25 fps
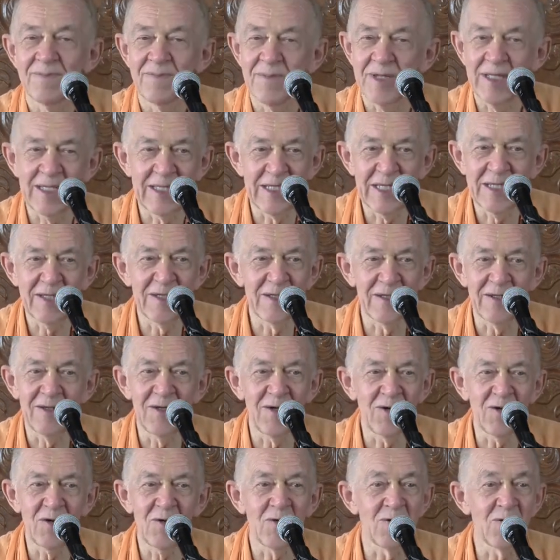he didn't,
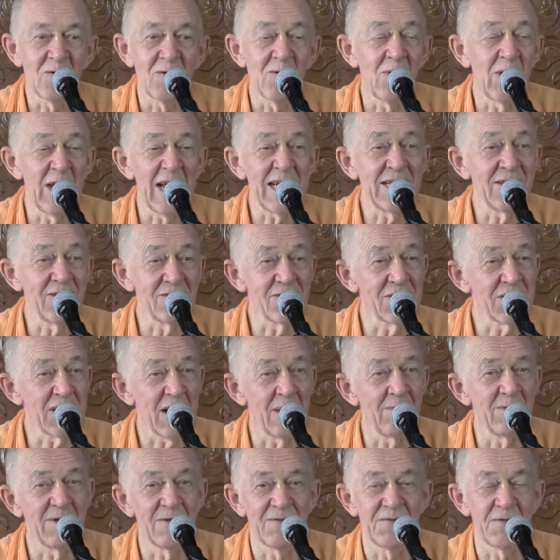you know, letters
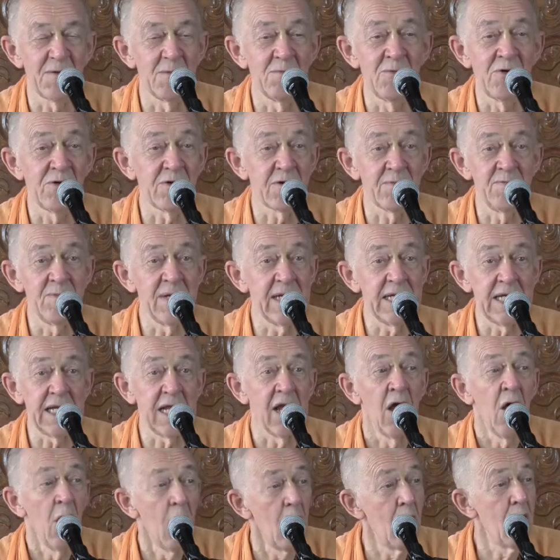coming from Rukmini.